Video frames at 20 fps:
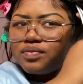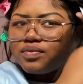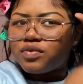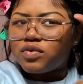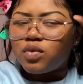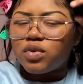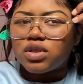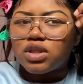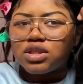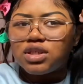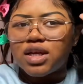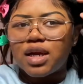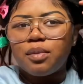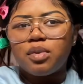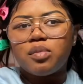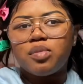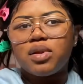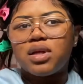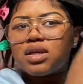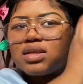With the Shaper
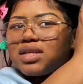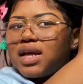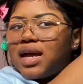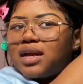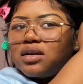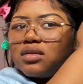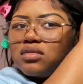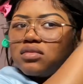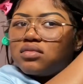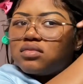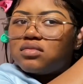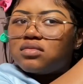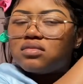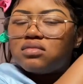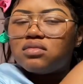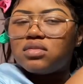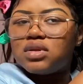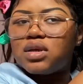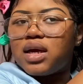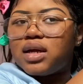Plus, I don't
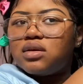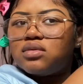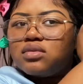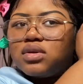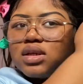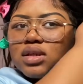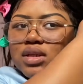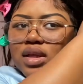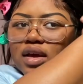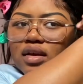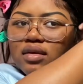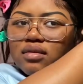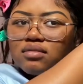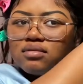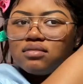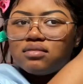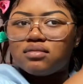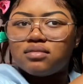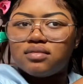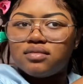get that.
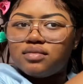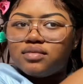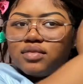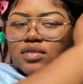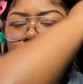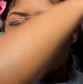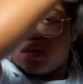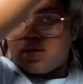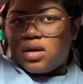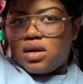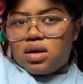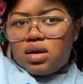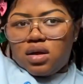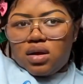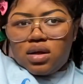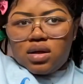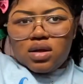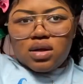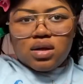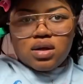
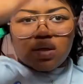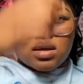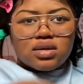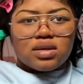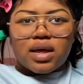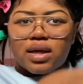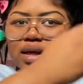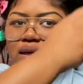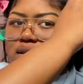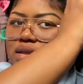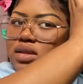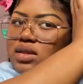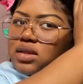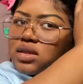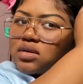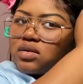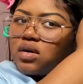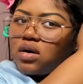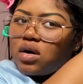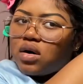It's like, it's
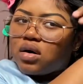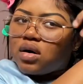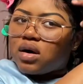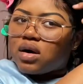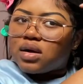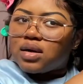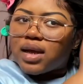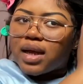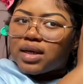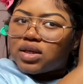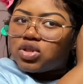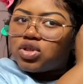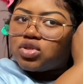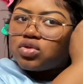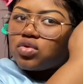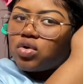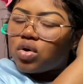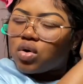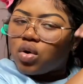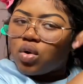still a nice
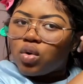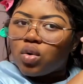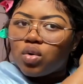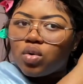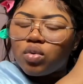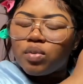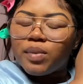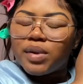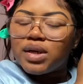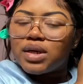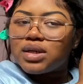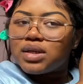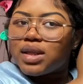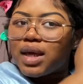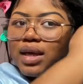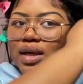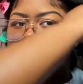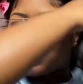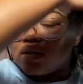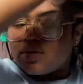strong hold, but it
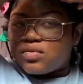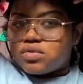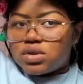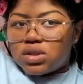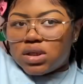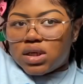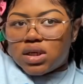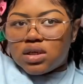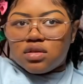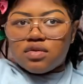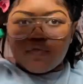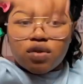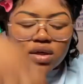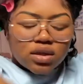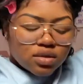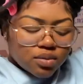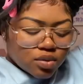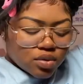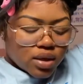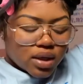really is
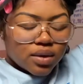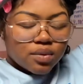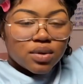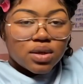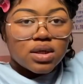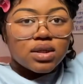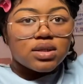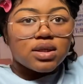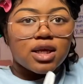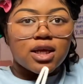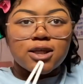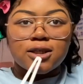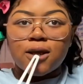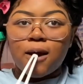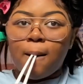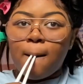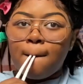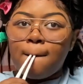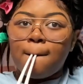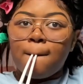flexible. Like when it says
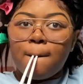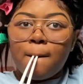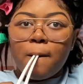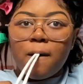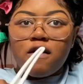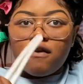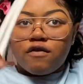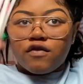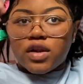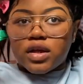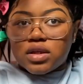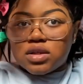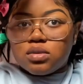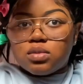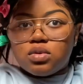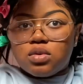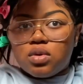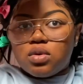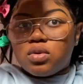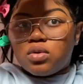flexible
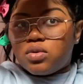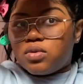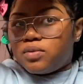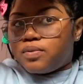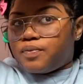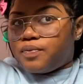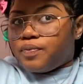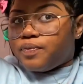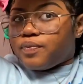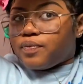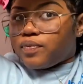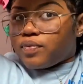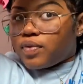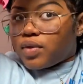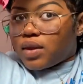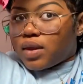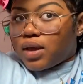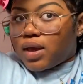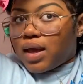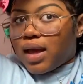hold,
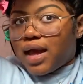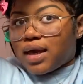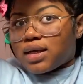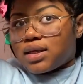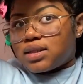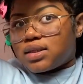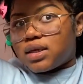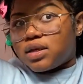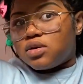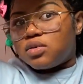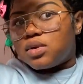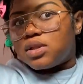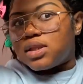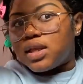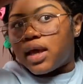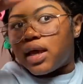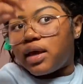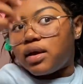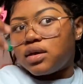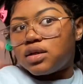I can tell with
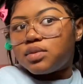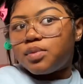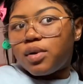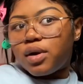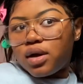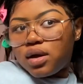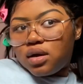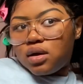that hairspray.